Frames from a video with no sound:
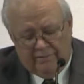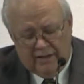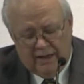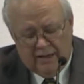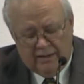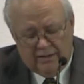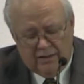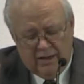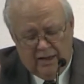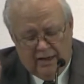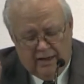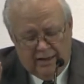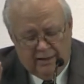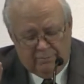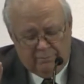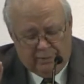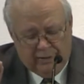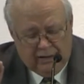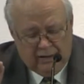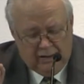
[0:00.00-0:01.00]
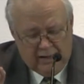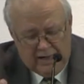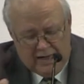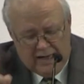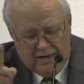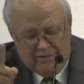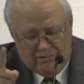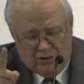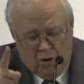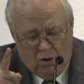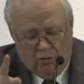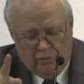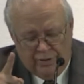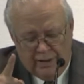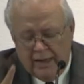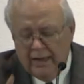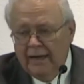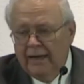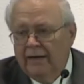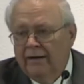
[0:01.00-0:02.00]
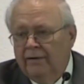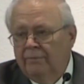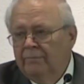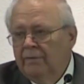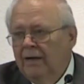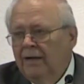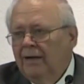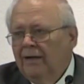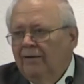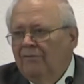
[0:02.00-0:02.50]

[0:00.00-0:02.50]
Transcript: that uh, believed on Him,